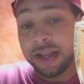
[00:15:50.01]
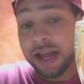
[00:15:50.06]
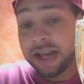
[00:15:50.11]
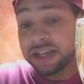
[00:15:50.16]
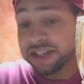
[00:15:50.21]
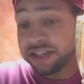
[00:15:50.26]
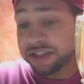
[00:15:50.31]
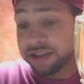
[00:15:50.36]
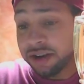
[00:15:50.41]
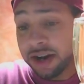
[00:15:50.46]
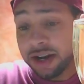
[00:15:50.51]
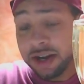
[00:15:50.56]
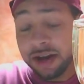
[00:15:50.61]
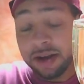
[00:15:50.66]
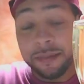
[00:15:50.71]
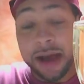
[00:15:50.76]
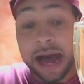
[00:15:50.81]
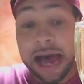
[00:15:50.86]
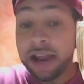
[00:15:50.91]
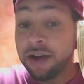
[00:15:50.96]
Like straight
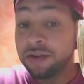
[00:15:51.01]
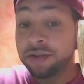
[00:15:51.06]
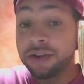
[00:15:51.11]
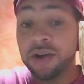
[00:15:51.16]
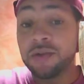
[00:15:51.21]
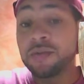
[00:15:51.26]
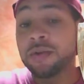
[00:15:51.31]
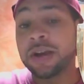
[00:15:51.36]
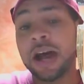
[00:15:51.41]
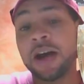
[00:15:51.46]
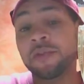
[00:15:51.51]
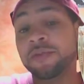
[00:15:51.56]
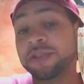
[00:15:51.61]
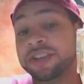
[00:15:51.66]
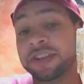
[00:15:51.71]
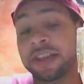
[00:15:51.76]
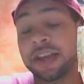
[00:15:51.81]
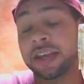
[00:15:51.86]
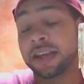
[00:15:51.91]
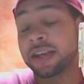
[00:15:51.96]
up. I don't know what I
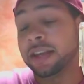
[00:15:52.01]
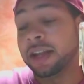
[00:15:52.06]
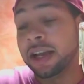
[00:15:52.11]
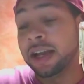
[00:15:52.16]
was thinking.